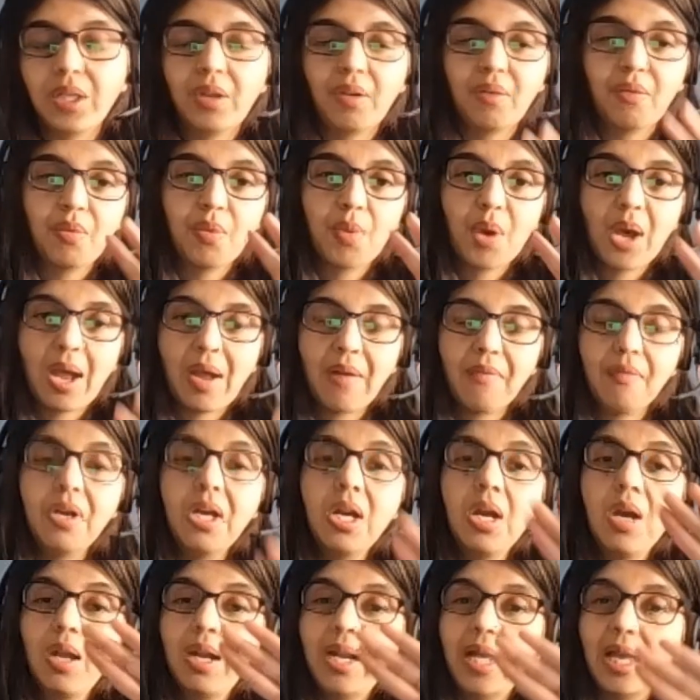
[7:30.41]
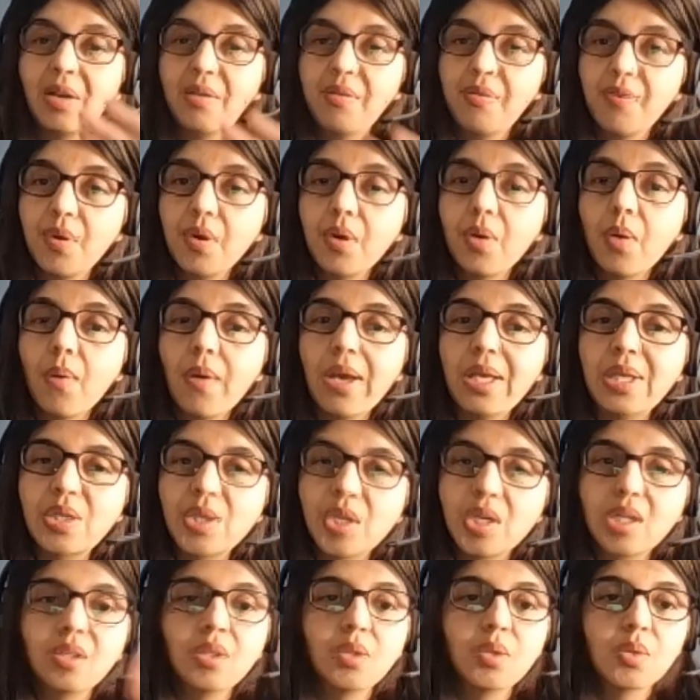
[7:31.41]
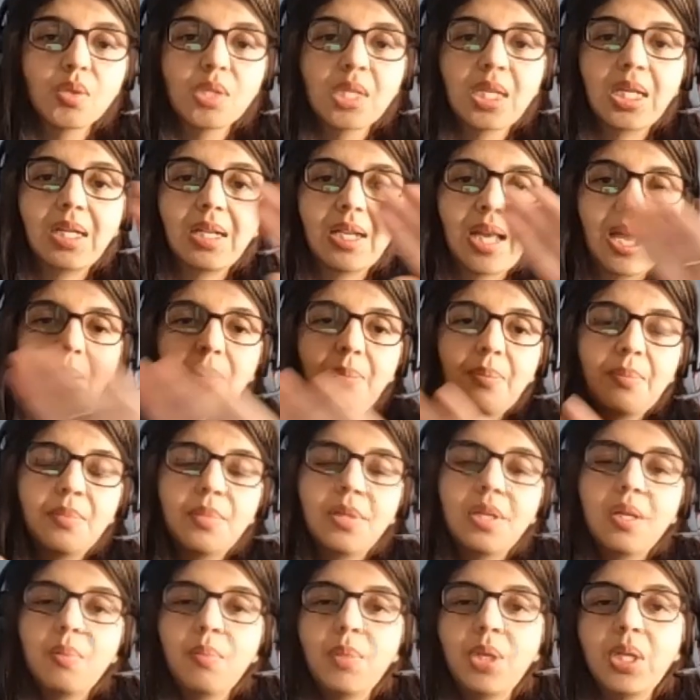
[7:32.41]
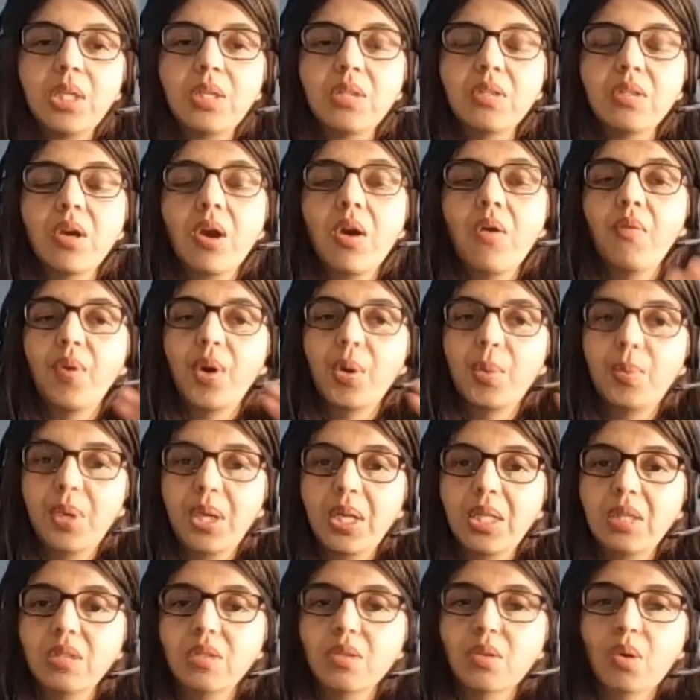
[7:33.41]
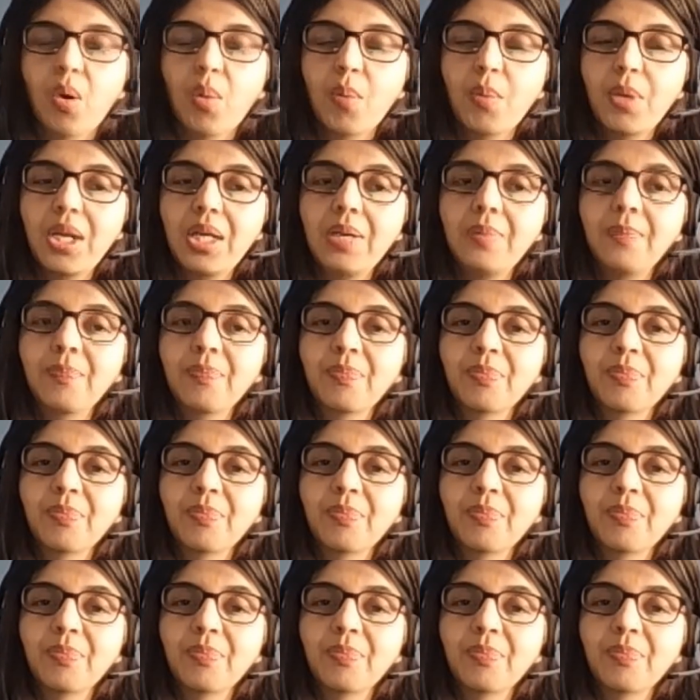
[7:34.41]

If you have like 4 questions, you set time limit for brainstorming